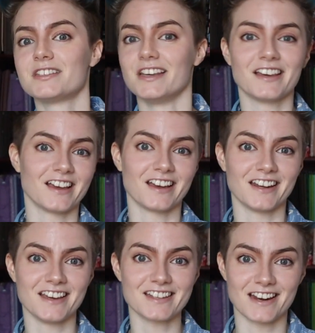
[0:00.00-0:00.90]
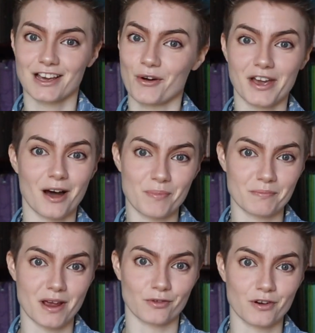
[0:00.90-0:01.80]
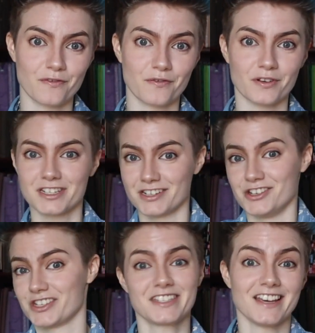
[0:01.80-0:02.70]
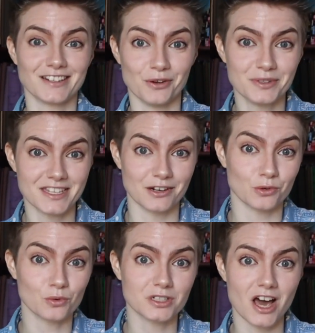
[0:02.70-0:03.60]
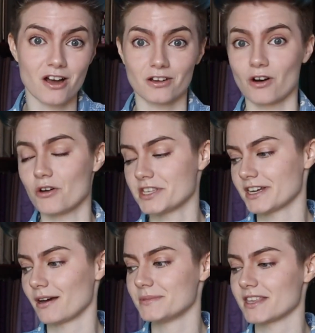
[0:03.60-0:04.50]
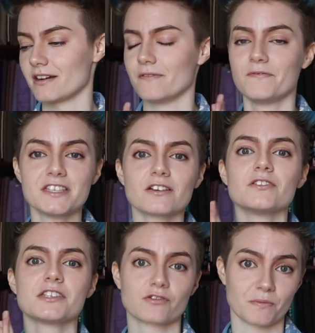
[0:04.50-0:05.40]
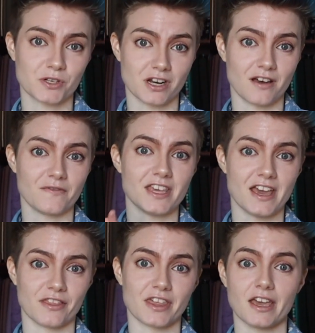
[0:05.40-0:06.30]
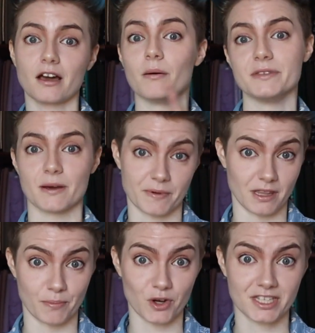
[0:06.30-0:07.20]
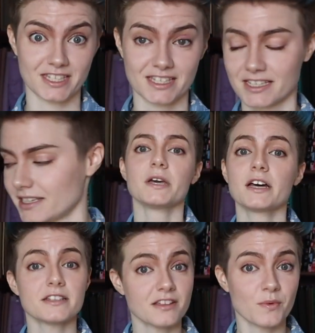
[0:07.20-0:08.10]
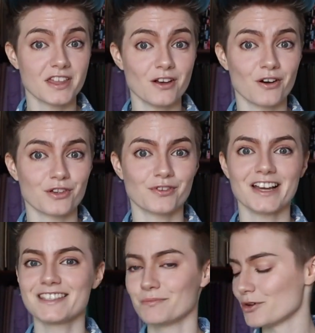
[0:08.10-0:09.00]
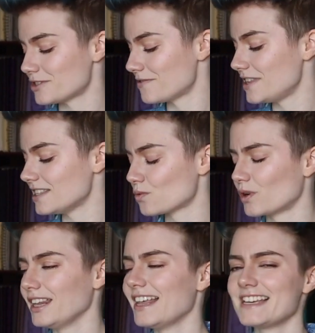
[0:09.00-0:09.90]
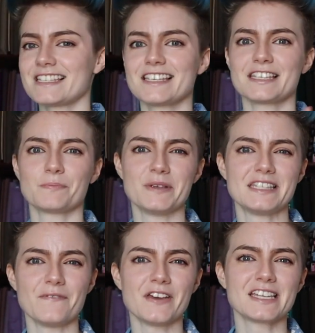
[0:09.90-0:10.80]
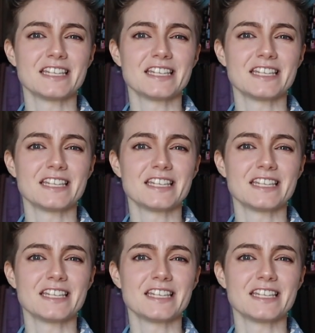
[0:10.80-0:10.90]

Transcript: taking a night and going up on my roof to just take notes in a Google Doc on all the times that a physical description of Ianthe comes up in the books. Because of the way the author writes, most of these were less specific